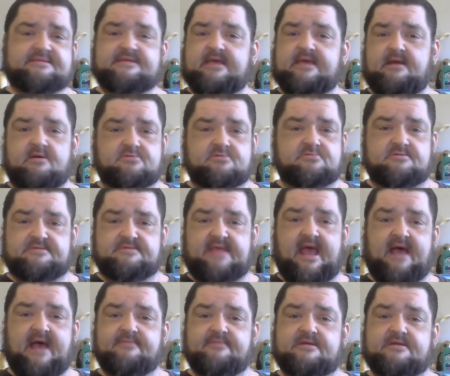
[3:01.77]
characters
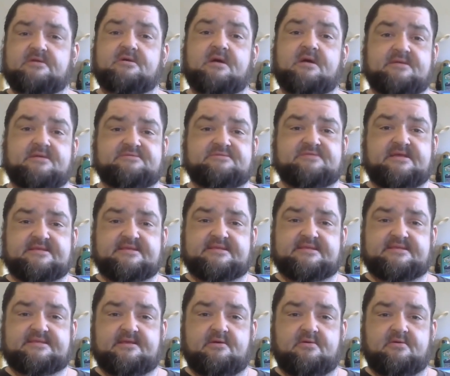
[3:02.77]
have that are
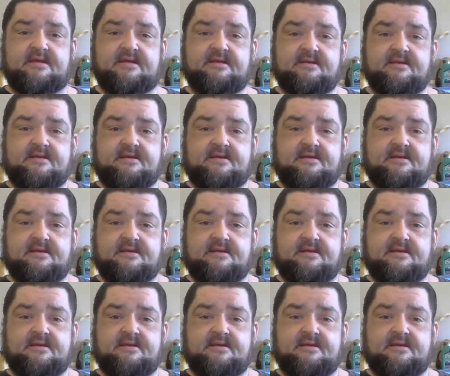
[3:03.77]
unnecessary.